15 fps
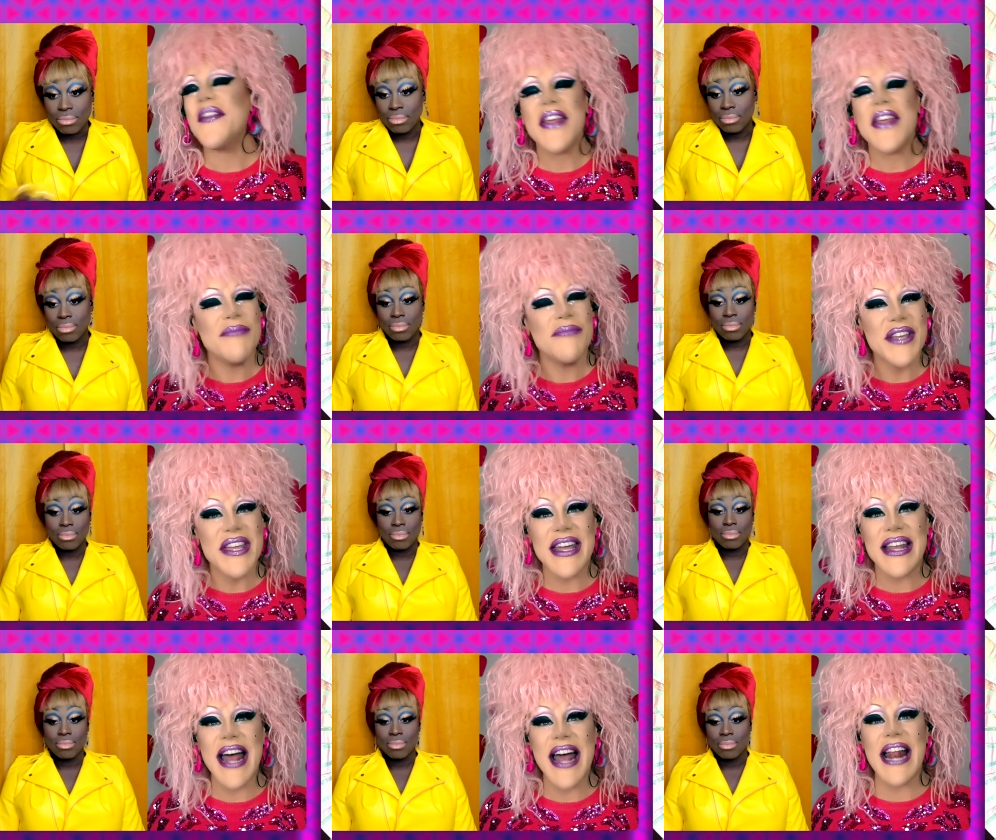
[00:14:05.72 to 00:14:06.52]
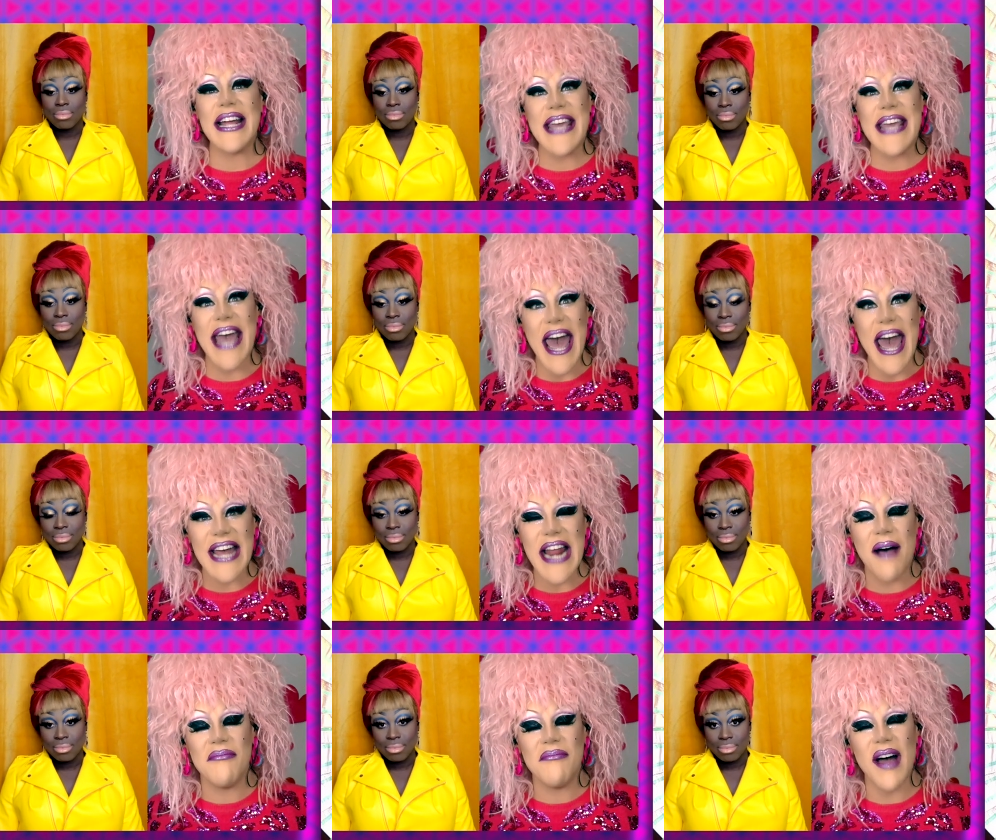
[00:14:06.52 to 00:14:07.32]
Speaker 1: I'm looking at it again,
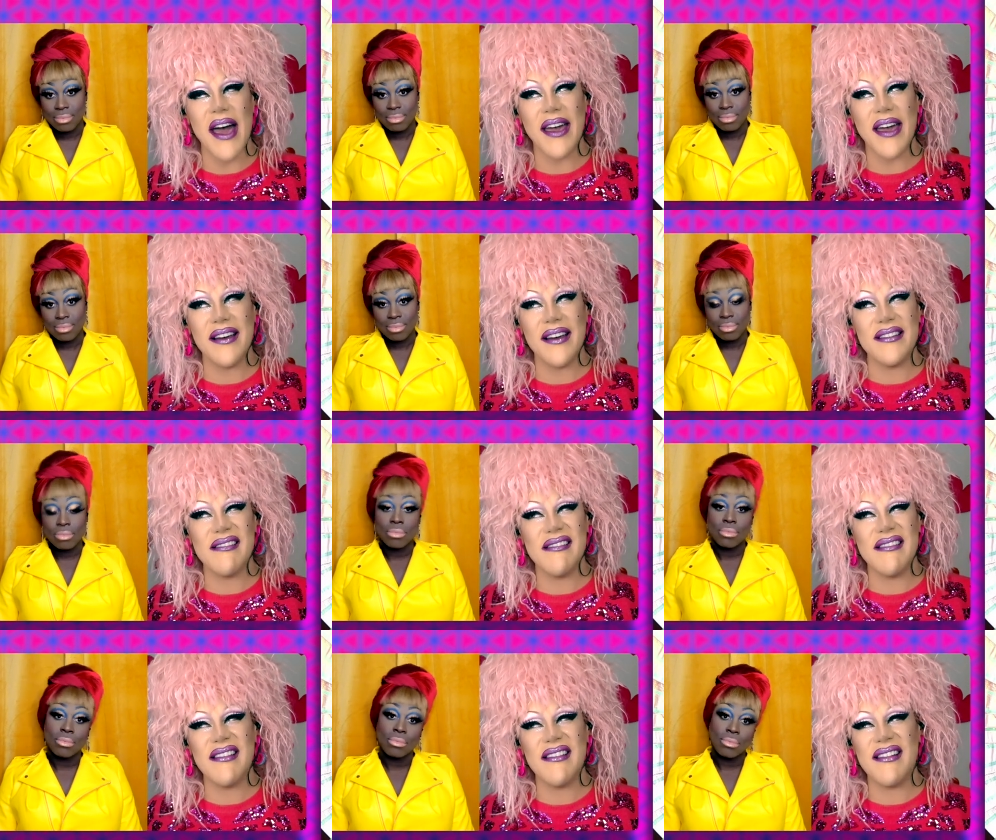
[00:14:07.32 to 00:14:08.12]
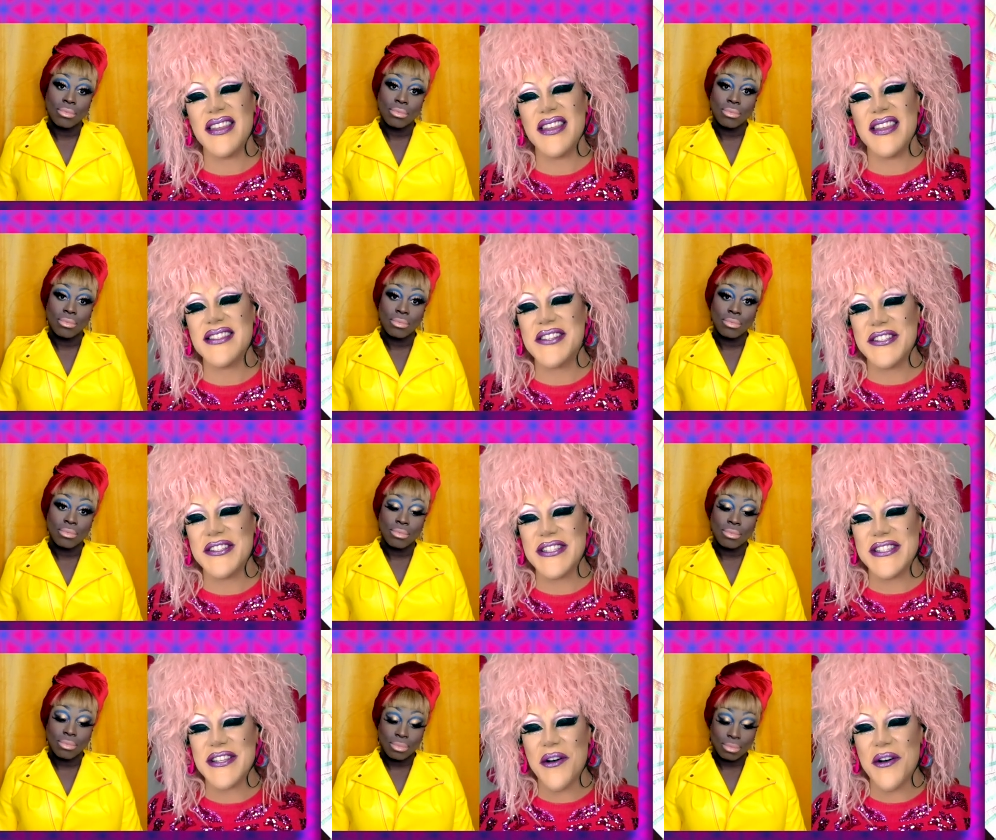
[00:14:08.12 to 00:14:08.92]
I'm like, oh, this looks
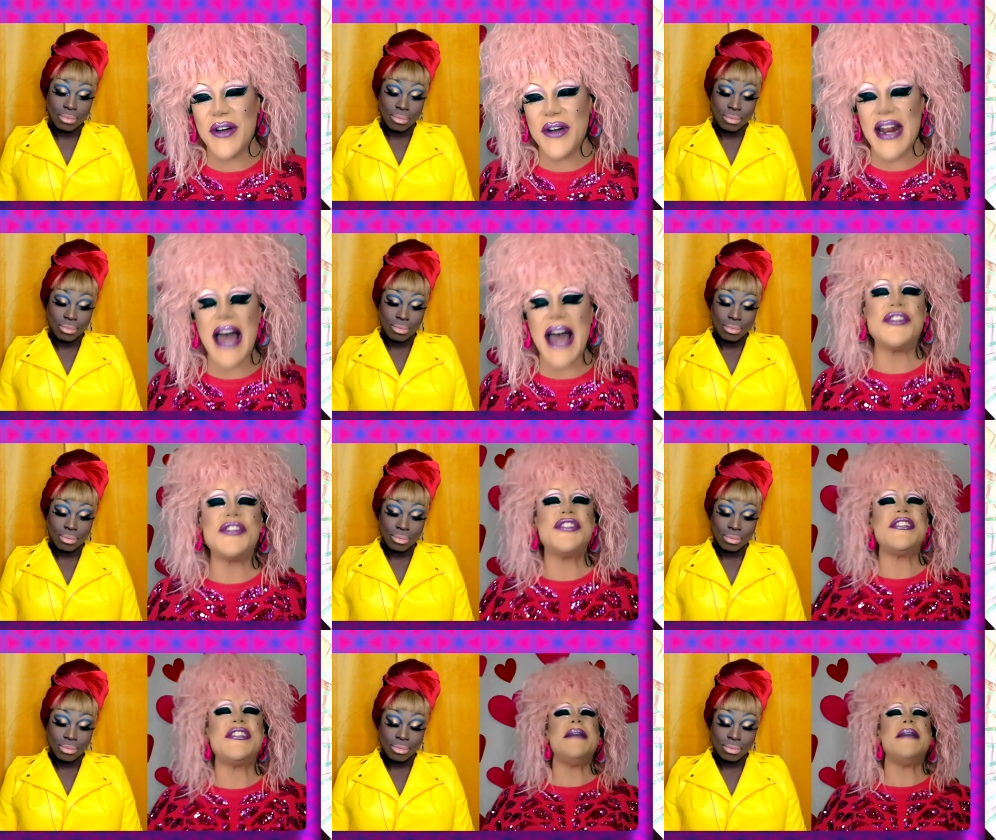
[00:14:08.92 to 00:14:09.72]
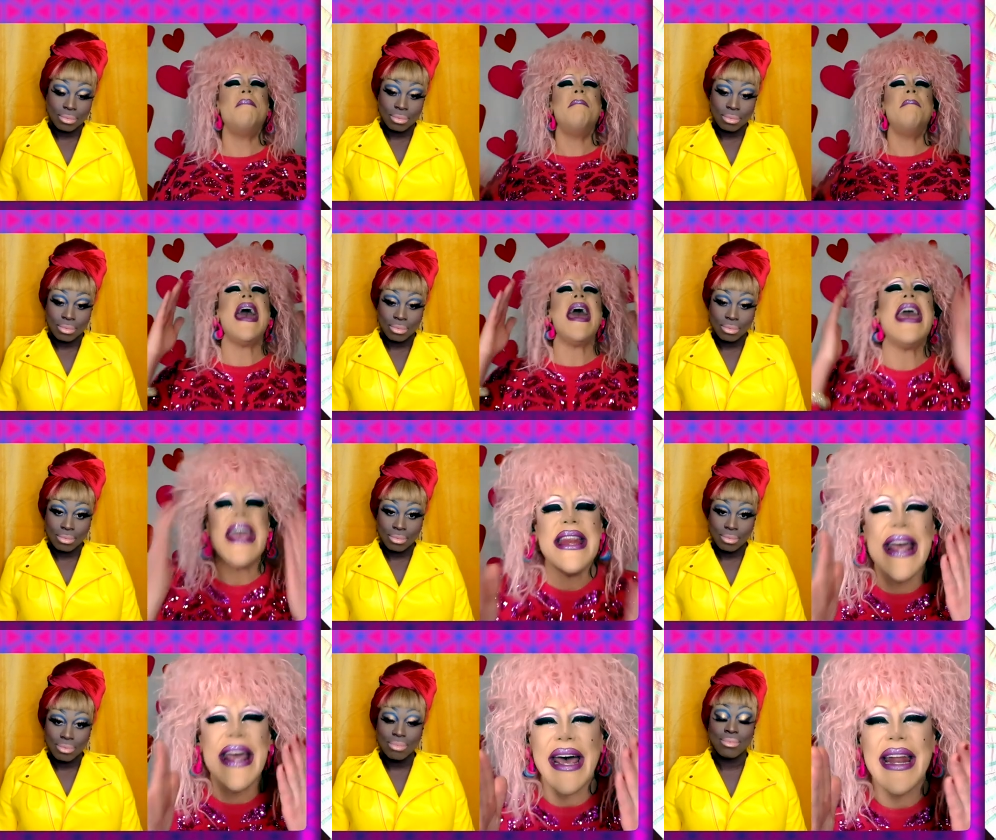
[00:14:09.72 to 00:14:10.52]
so good. And she
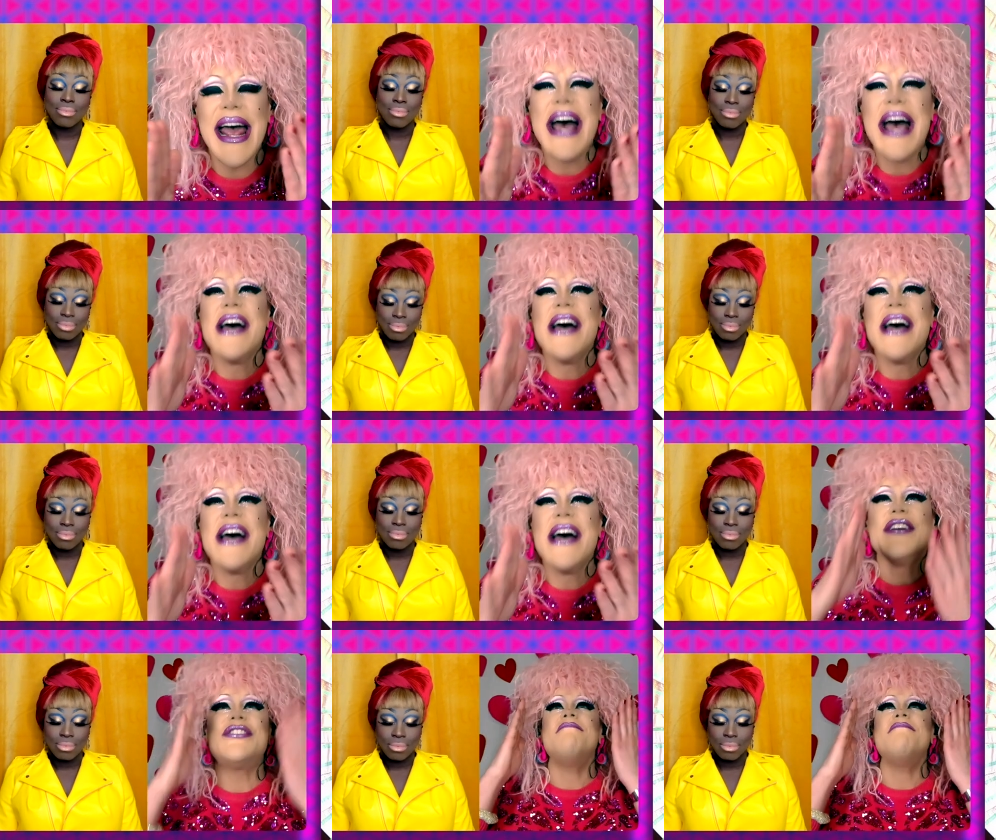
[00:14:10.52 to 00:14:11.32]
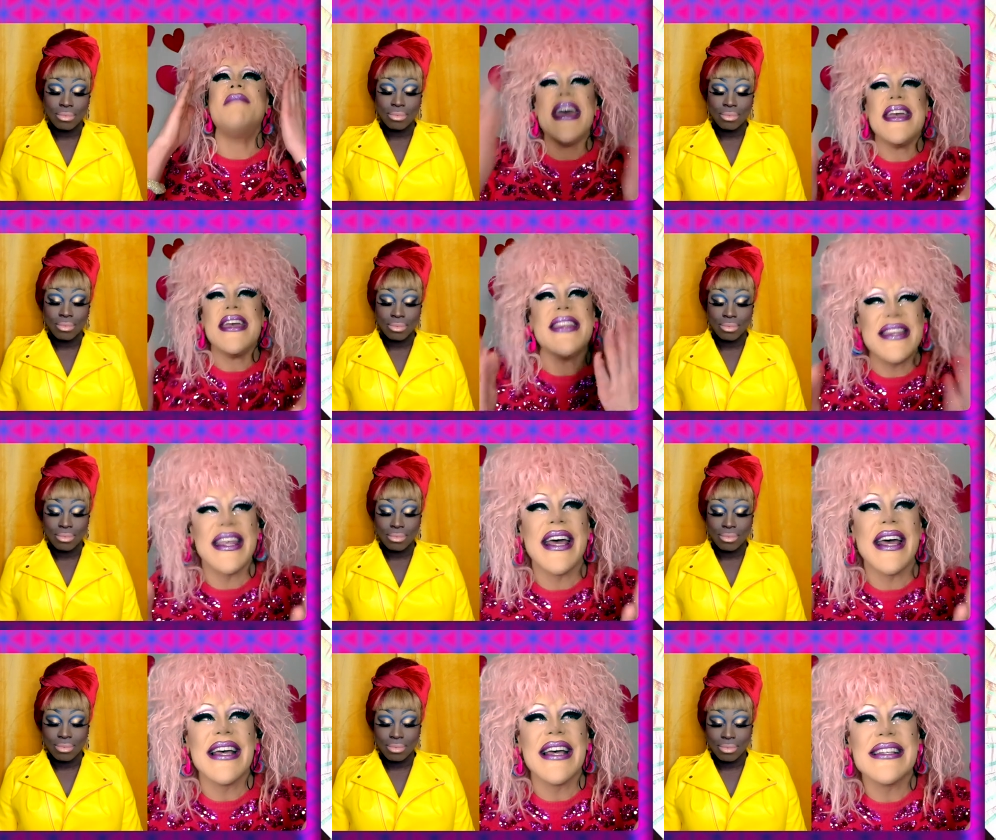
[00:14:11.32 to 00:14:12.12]
made it. She made
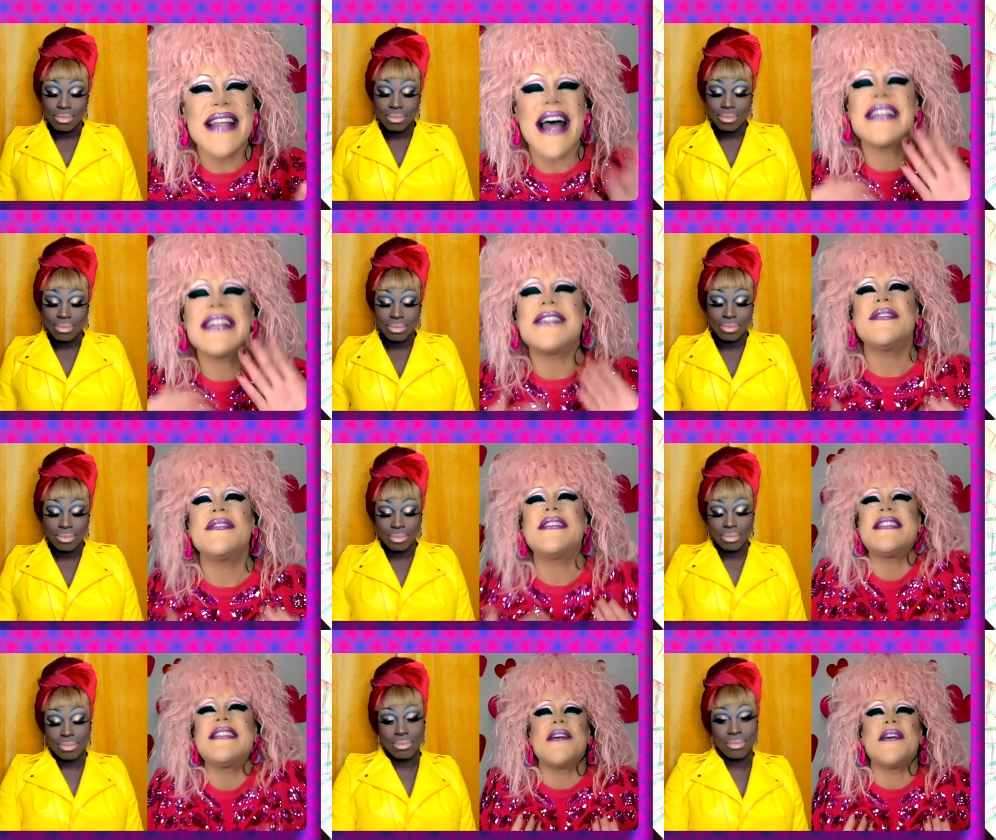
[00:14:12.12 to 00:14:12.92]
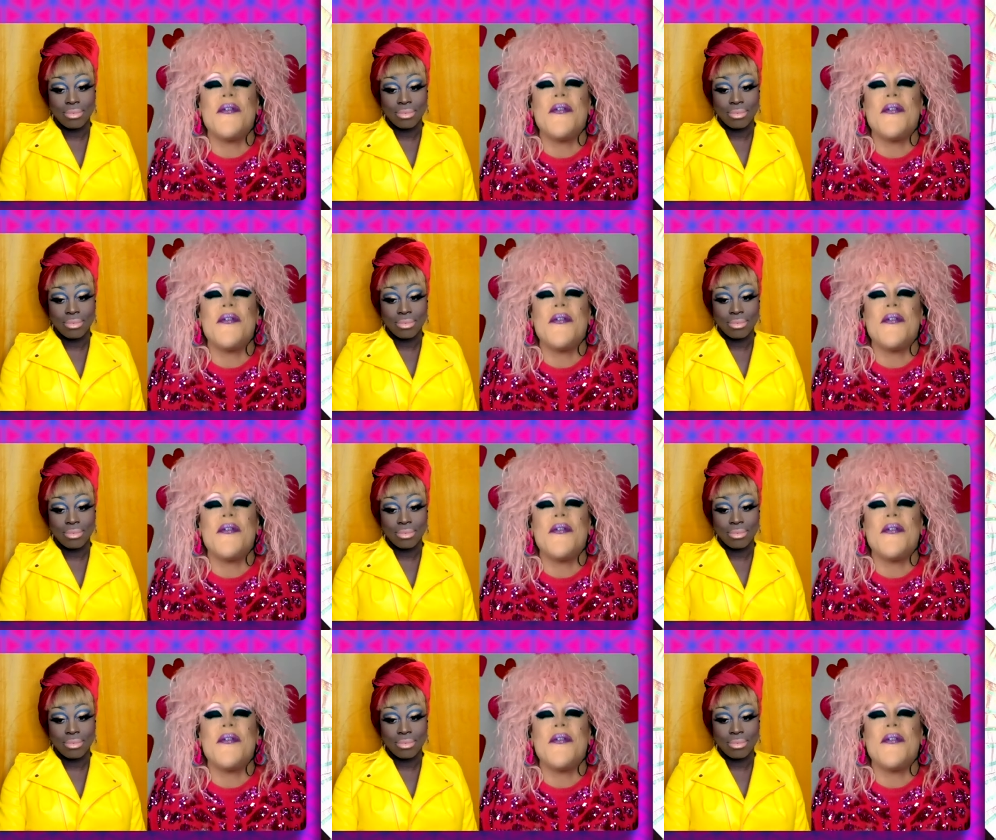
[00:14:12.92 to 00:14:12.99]
this. That's what's so